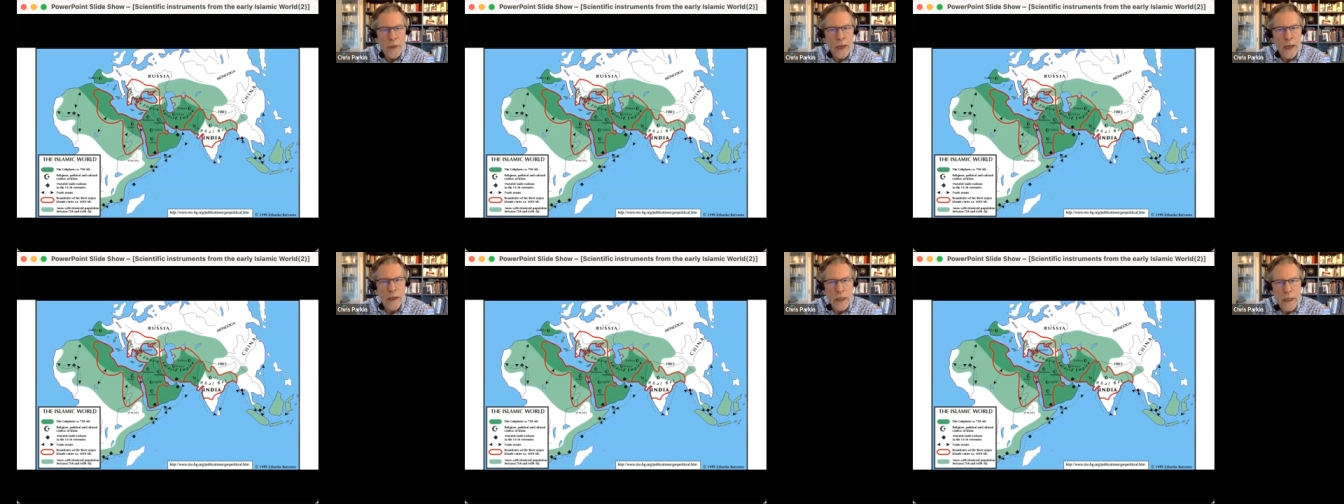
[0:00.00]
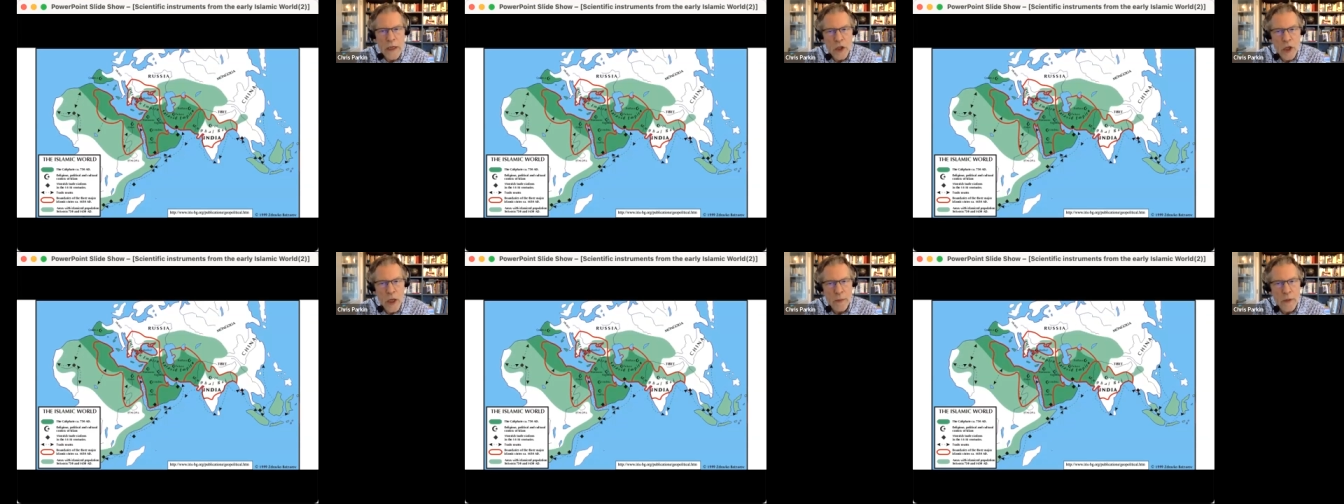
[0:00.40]
and
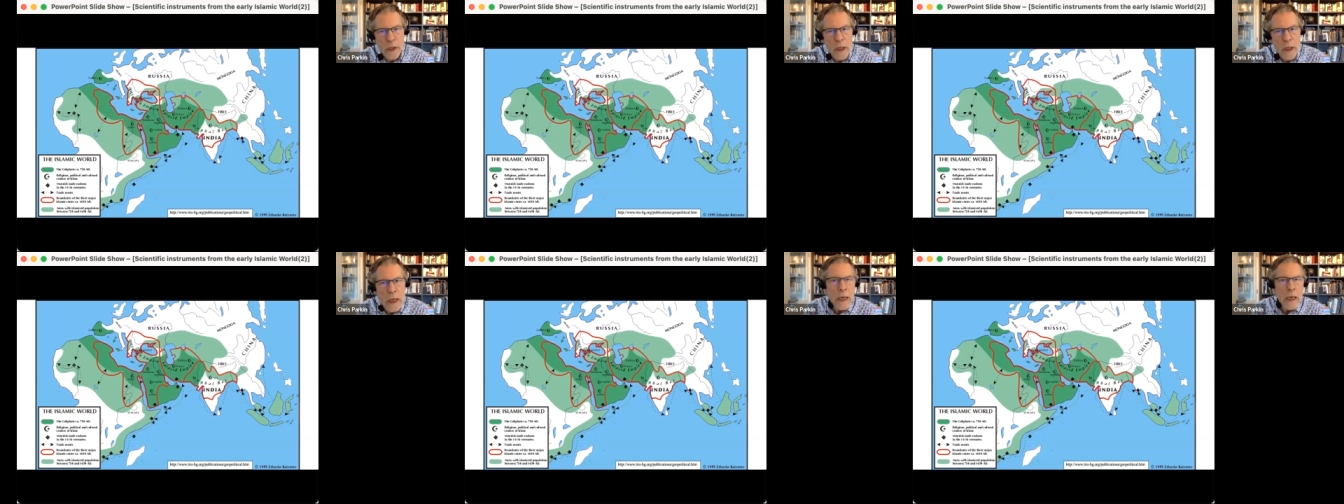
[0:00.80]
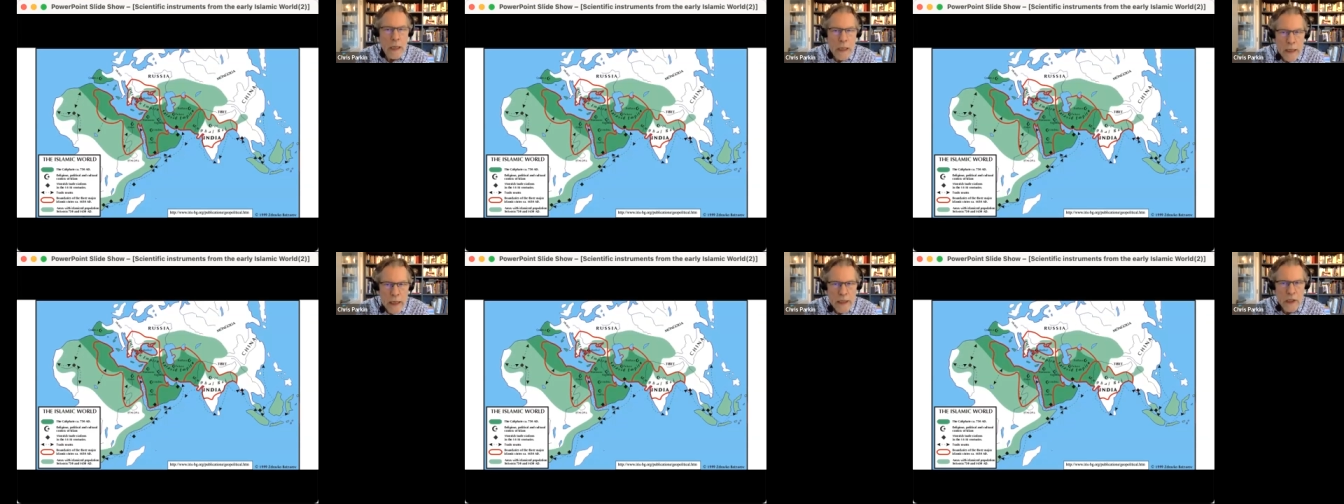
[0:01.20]
Egypt
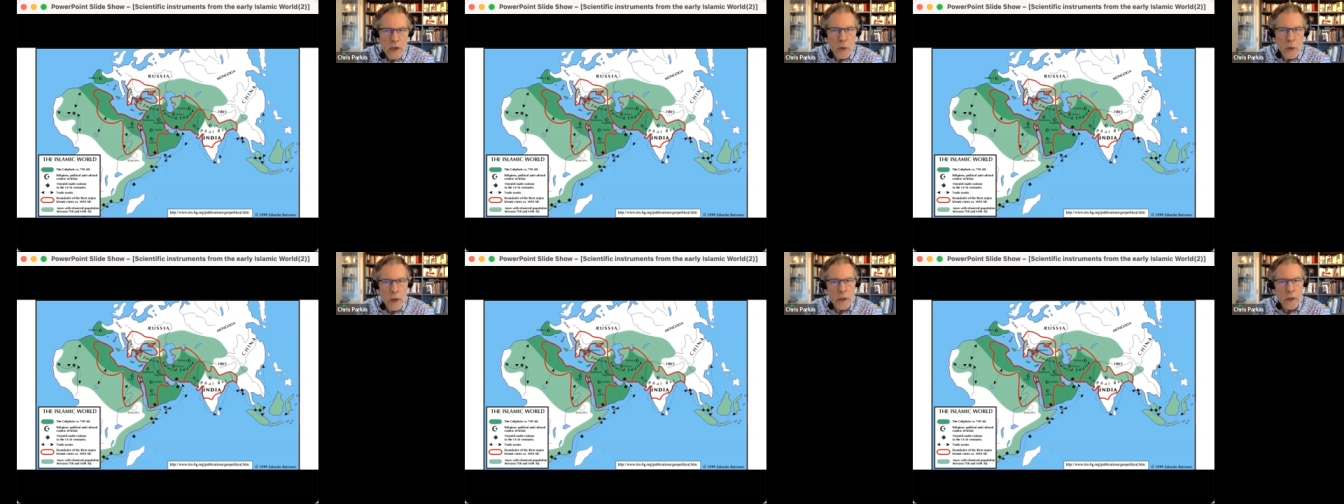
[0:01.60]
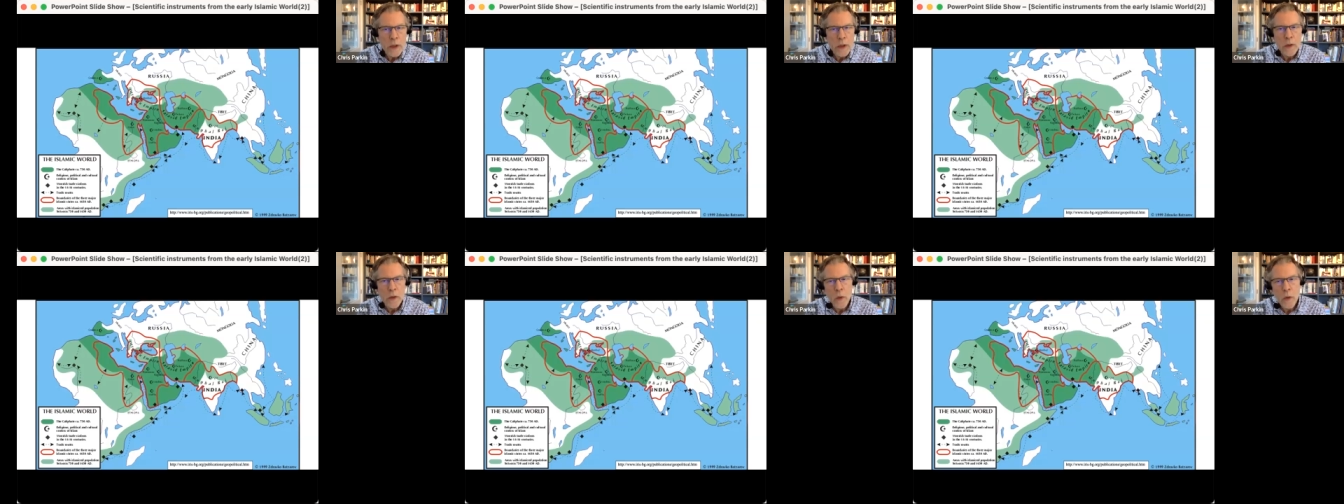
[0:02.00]
eastward
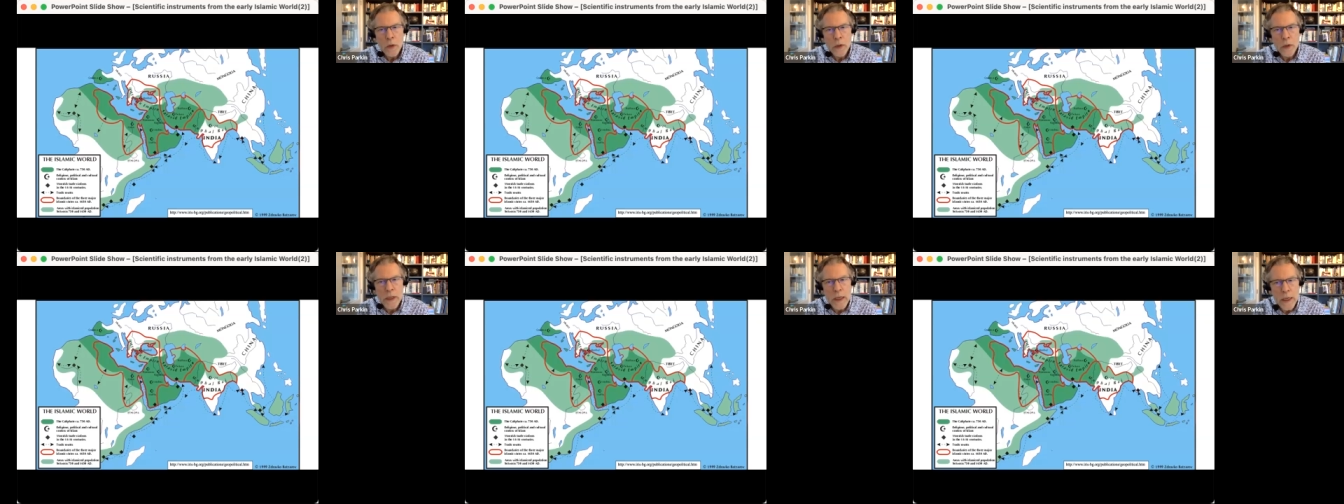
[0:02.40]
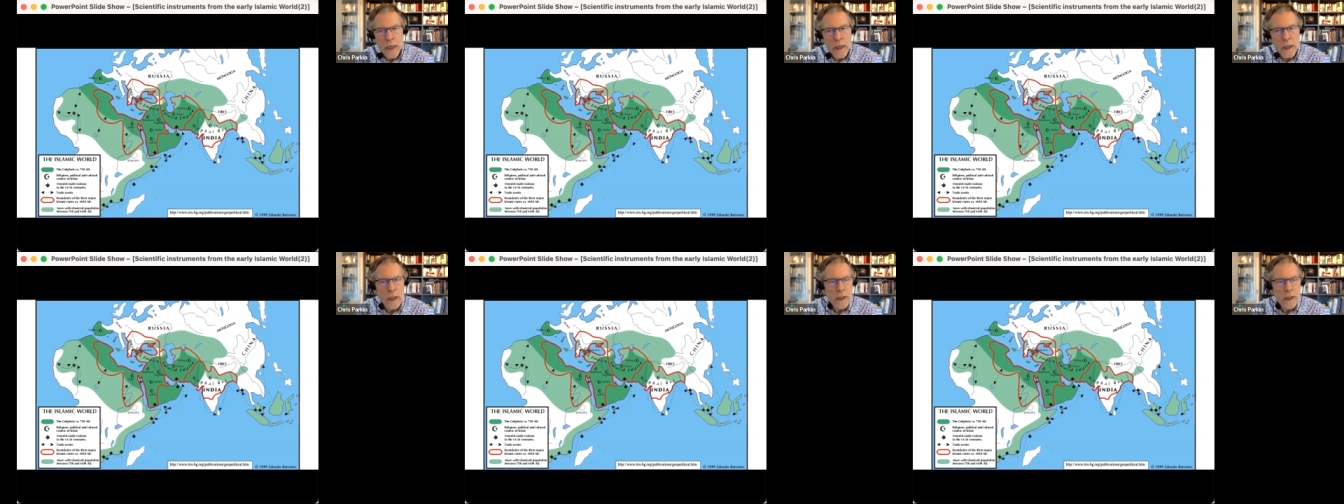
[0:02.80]
towards the
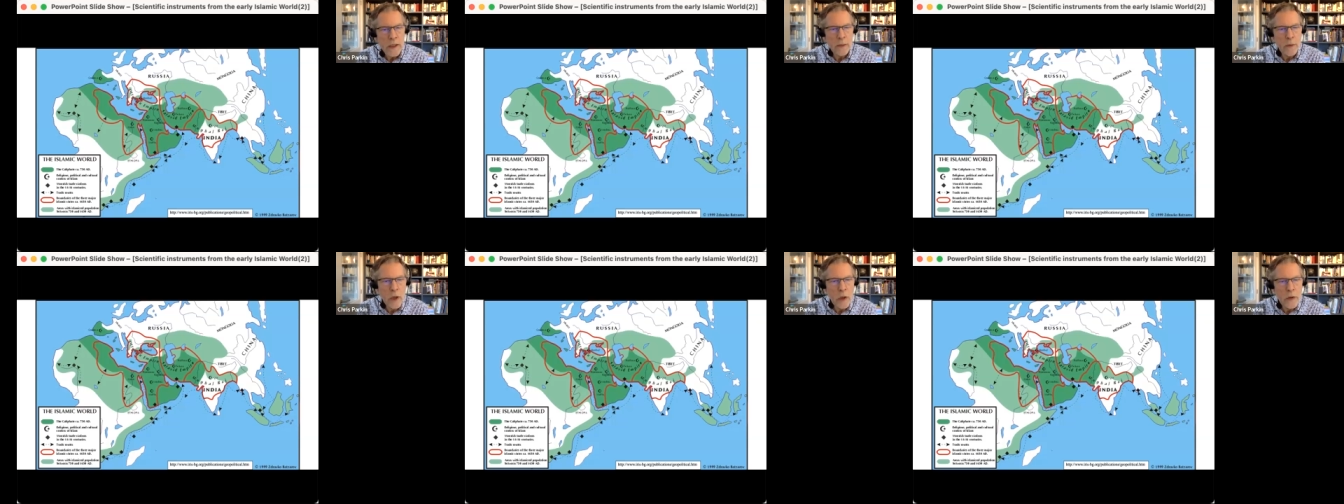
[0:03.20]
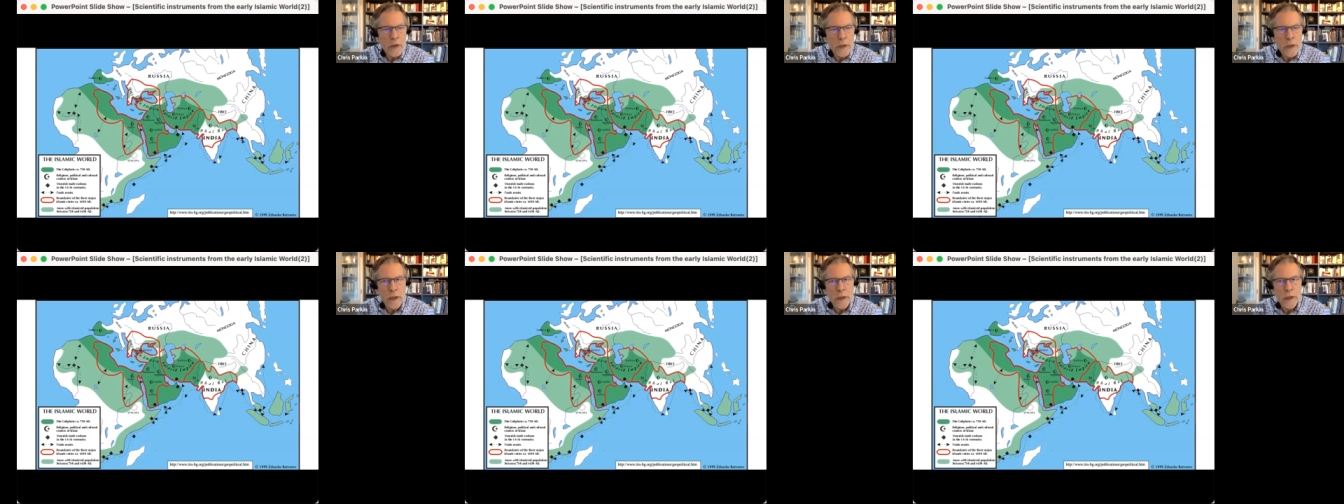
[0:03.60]
Indian
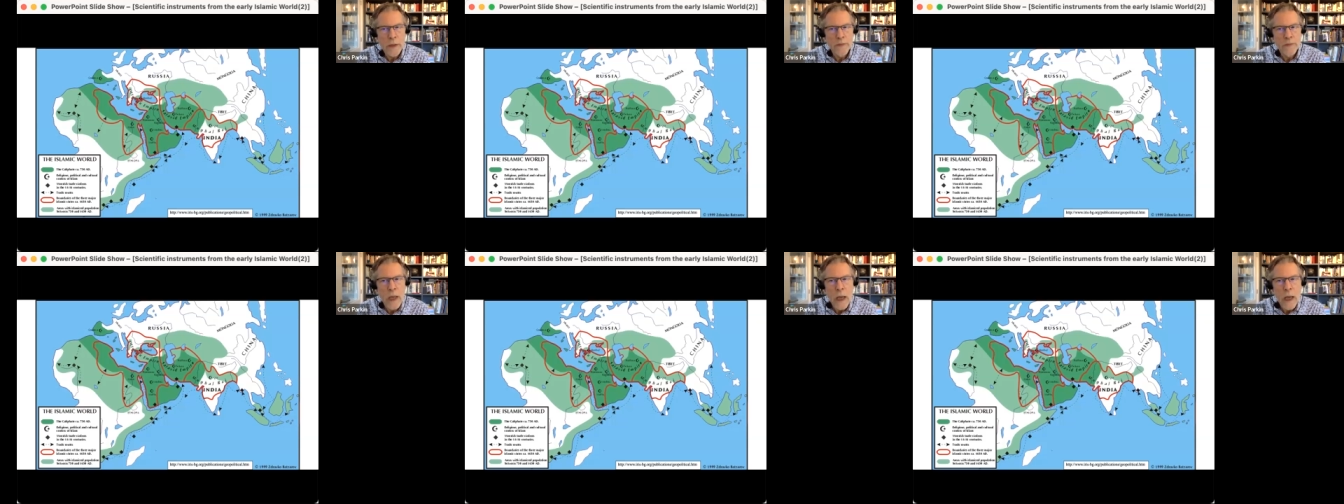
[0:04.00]
subcontinent,